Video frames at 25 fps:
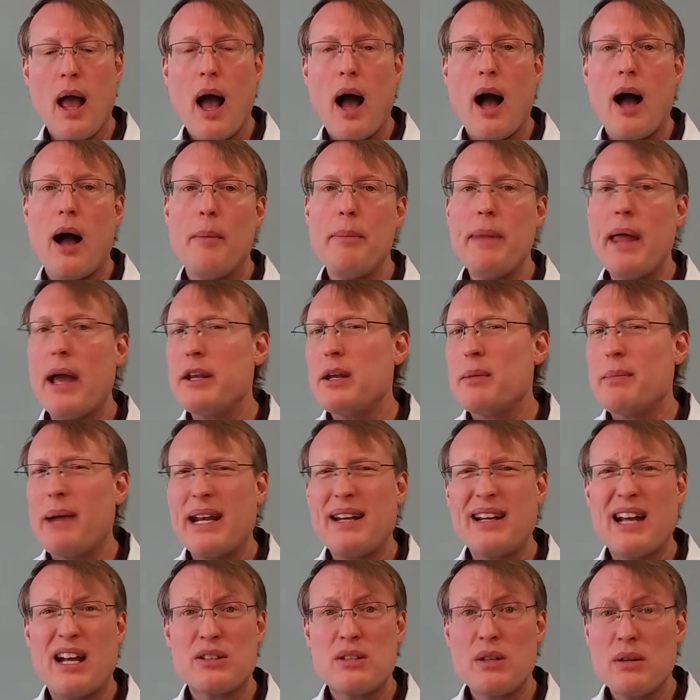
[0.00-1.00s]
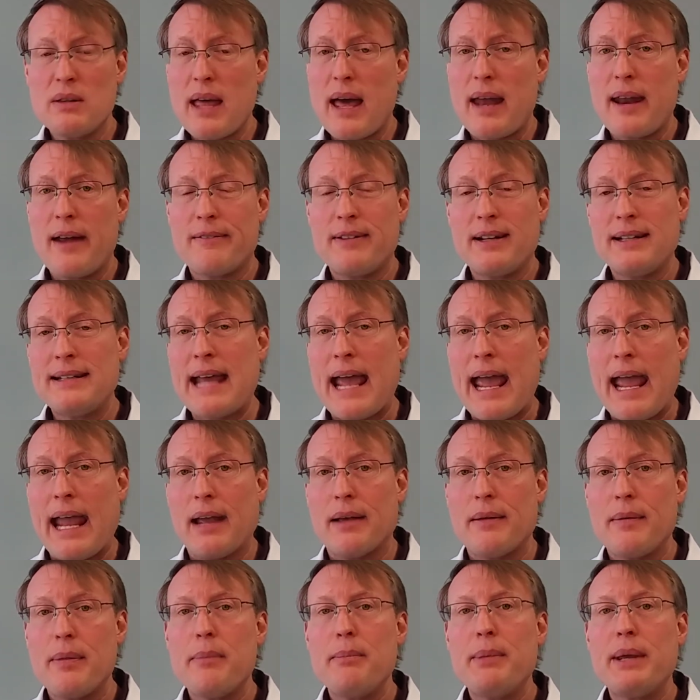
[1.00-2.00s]
Now you might not do that every day,
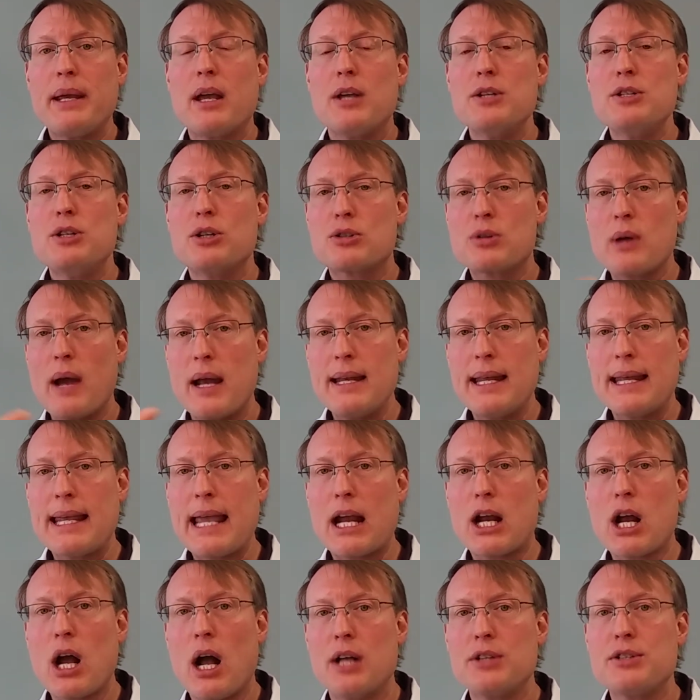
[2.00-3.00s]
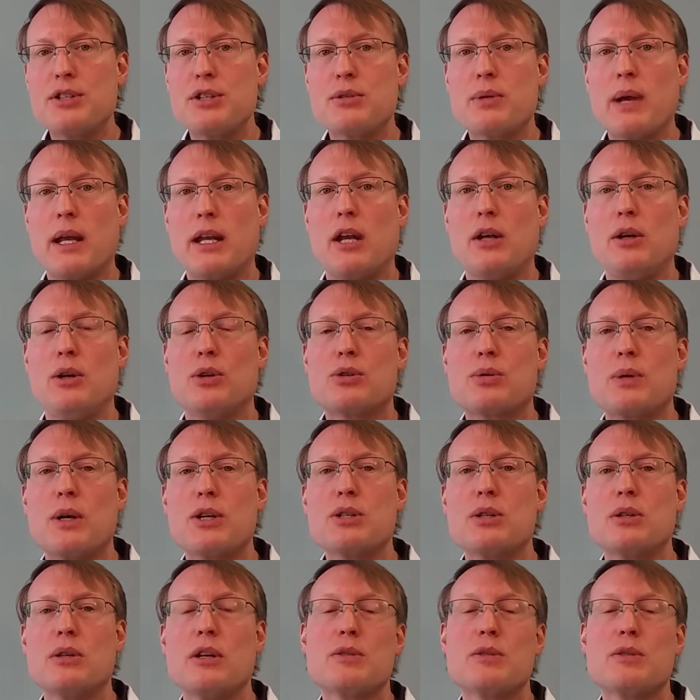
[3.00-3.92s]
because you're trying to get concentrated nutrition,